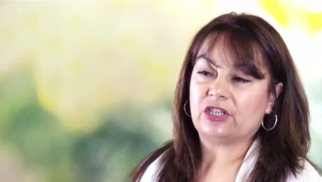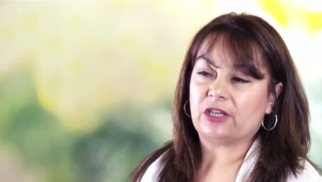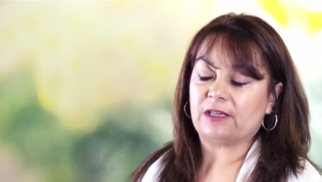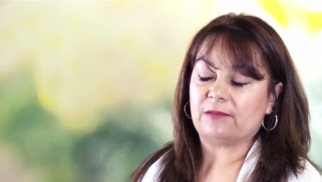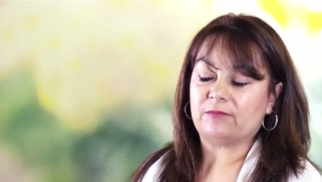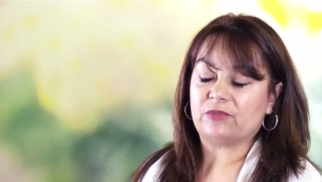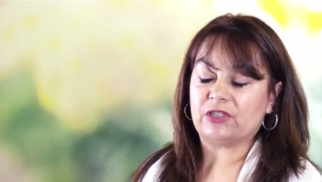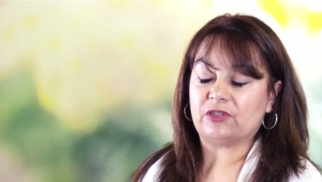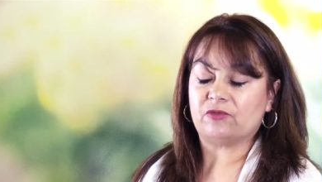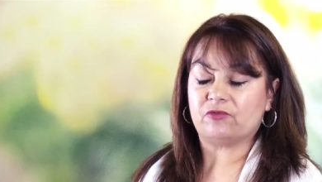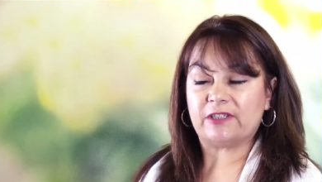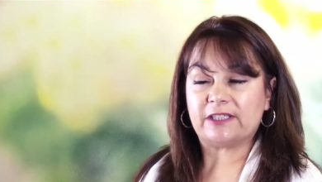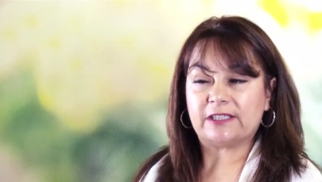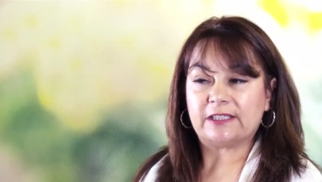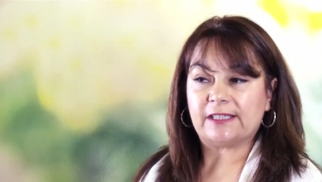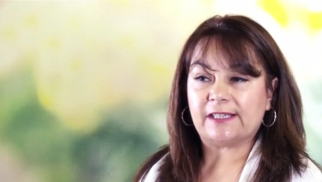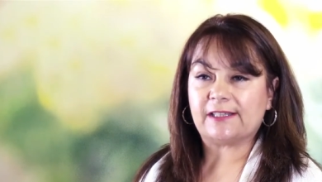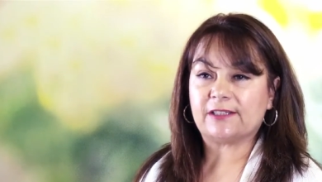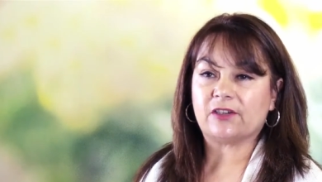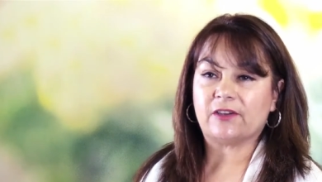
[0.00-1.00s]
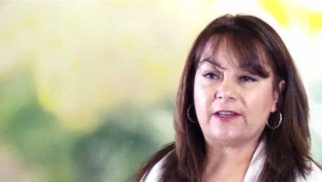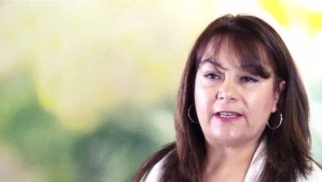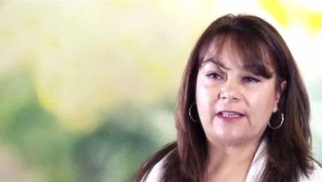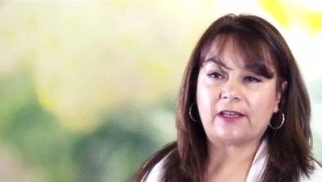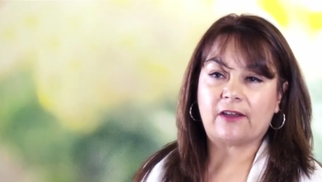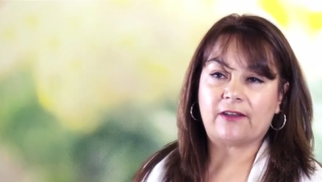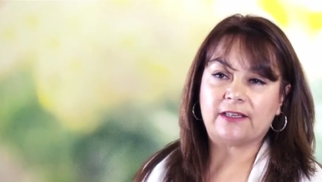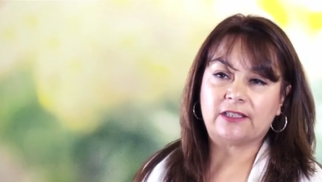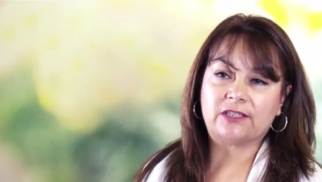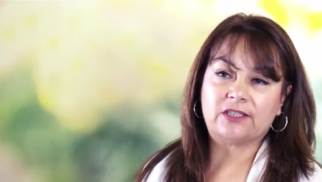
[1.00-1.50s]
Um, she's recently started
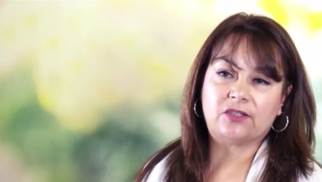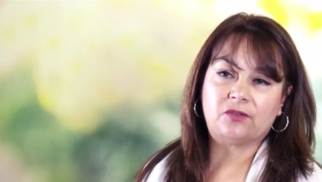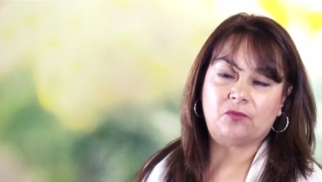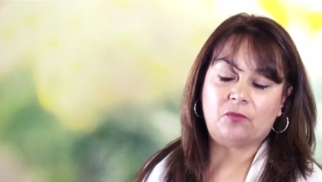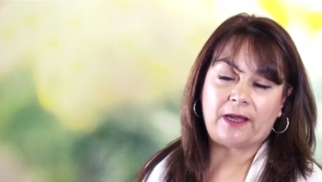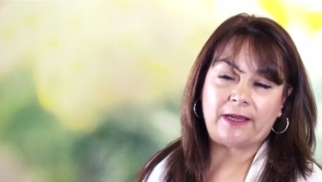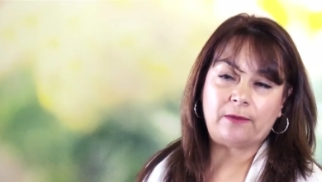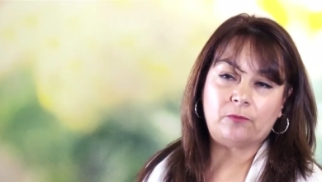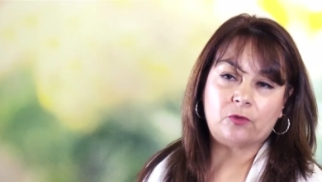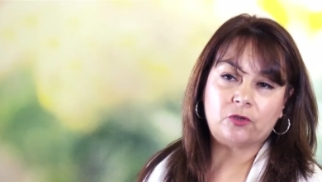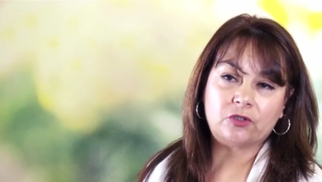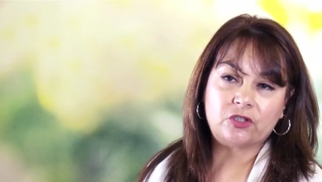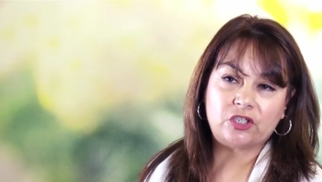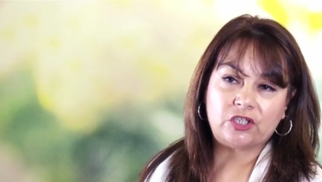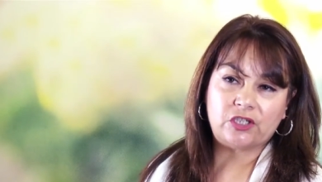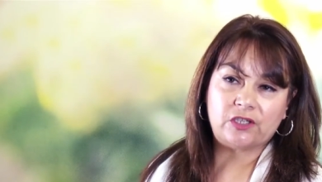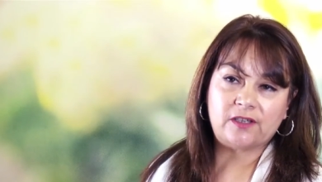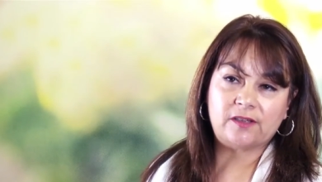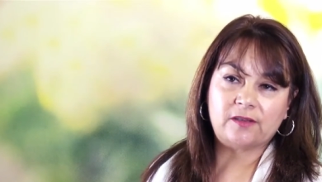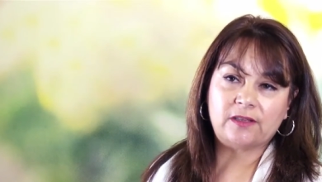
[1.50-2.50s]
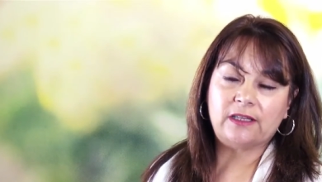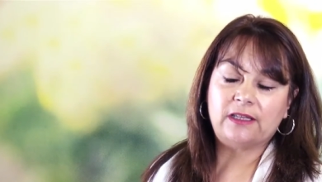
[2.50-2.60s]
going to Weight Watchers,